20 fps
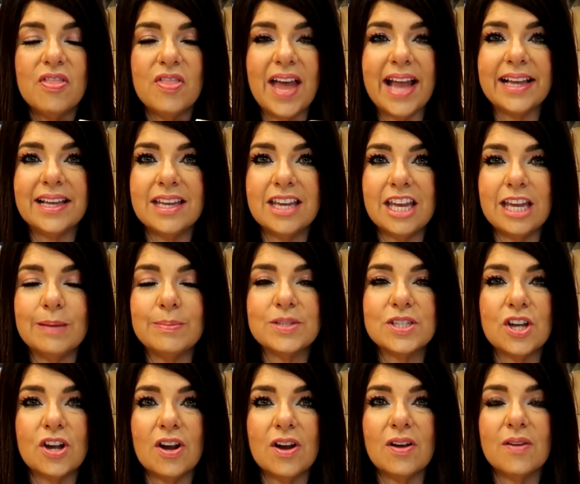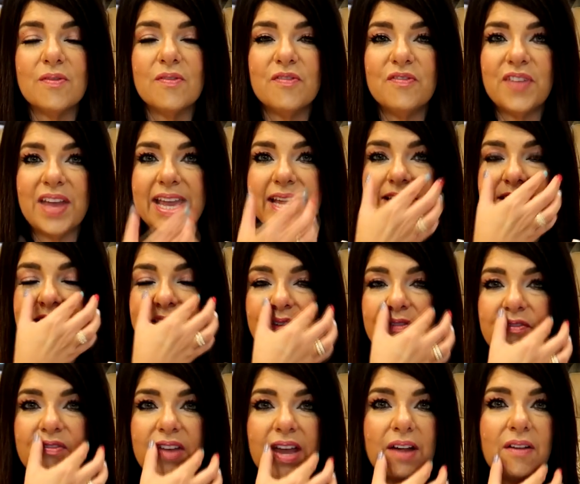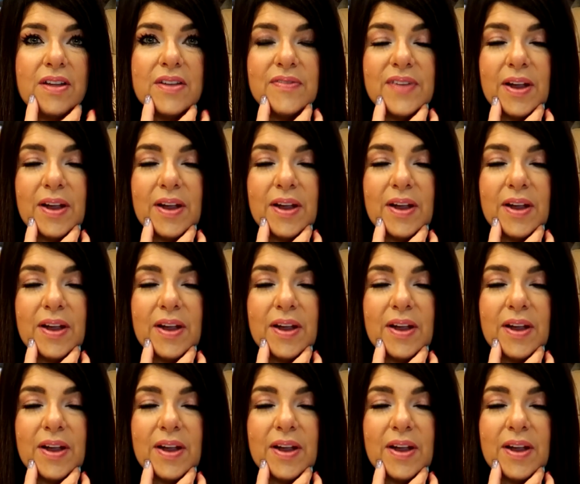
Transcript: that keeps her face very,